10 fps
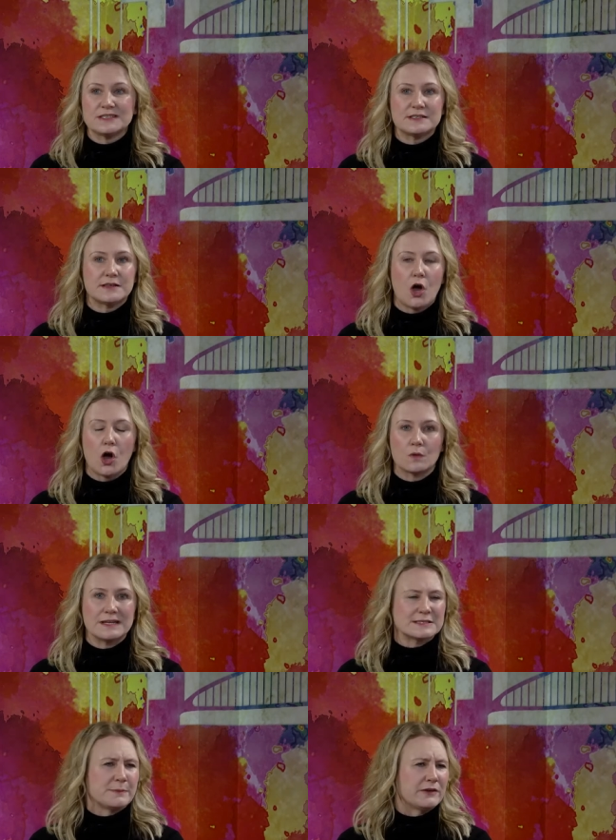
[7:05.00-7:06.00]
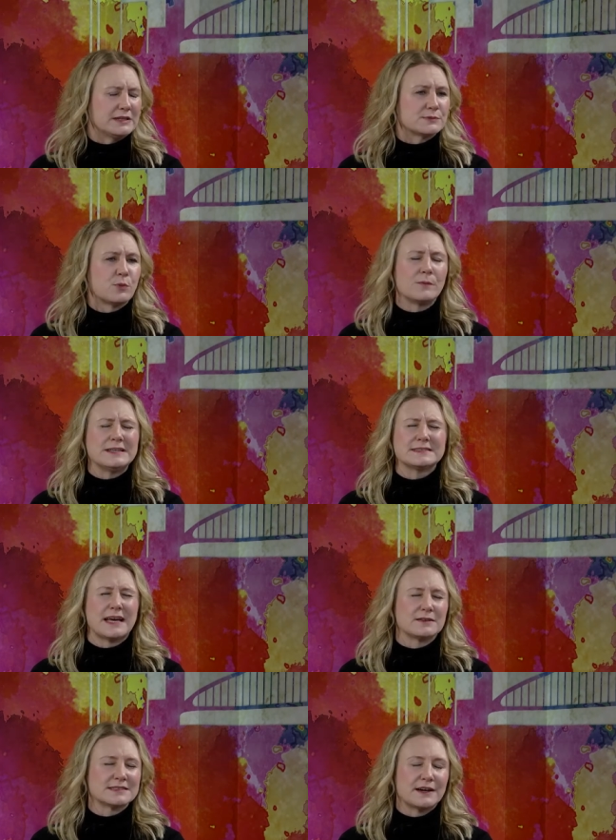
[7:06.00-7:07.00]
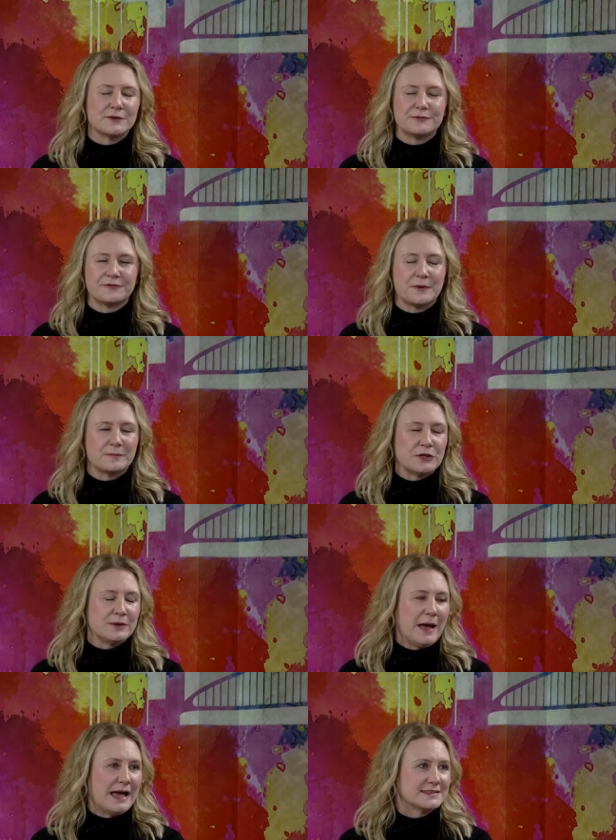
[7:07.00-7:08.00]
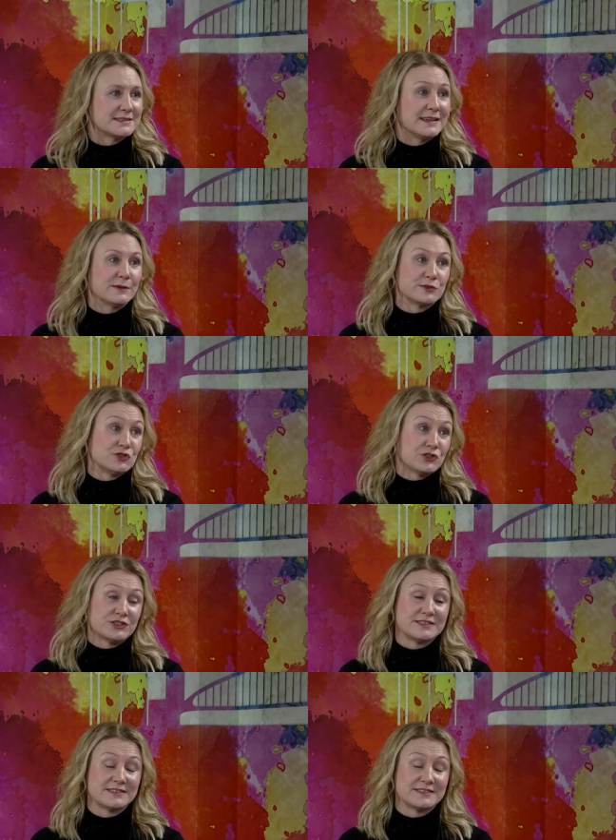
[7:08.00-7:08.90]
the whole experience. When we sailed out of Budapest, it was just